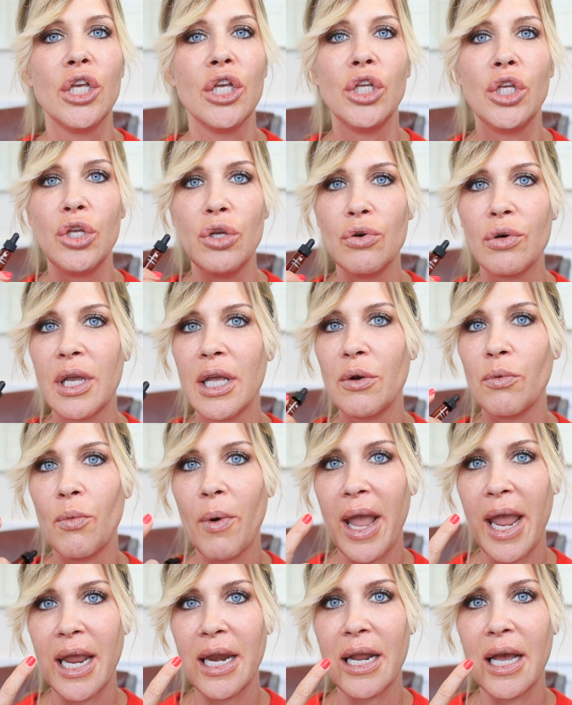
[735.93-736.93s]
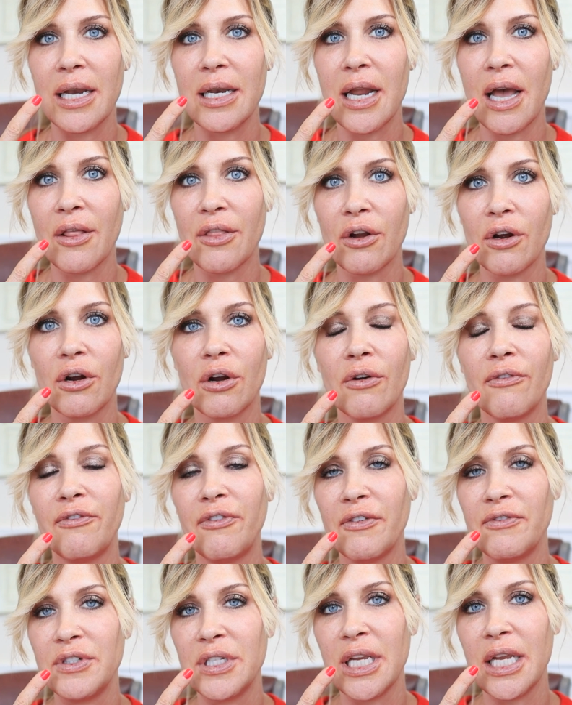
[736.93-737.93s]
you can wait another
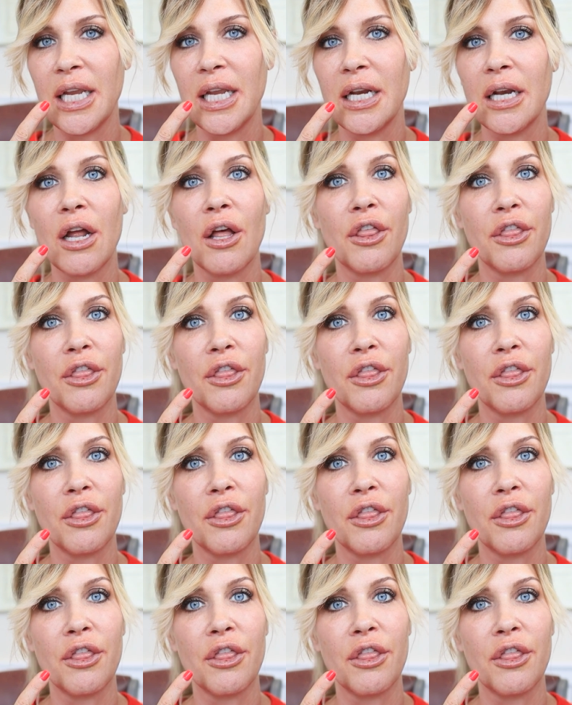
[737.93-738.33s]
15,